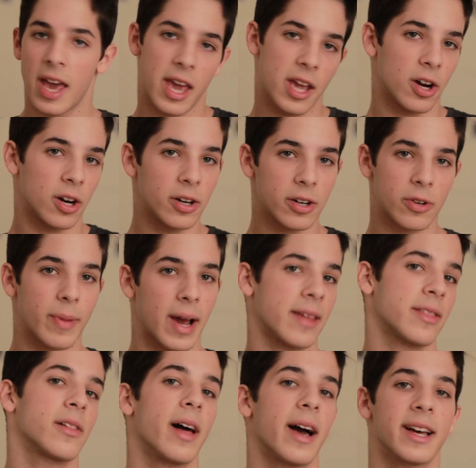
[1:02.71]
a harder
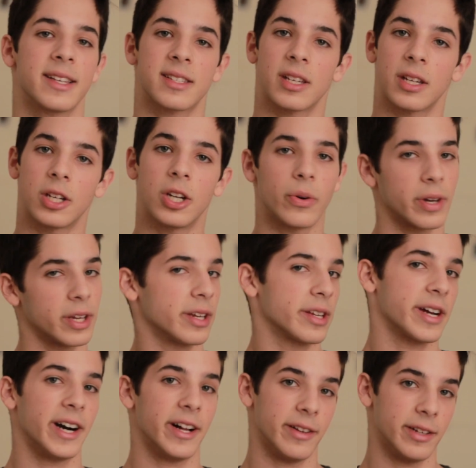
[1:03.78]
math class going into
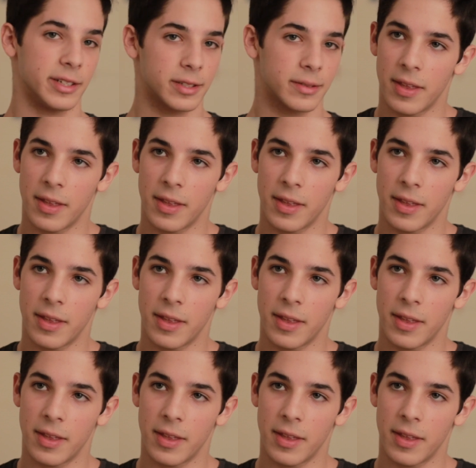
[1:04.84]
college.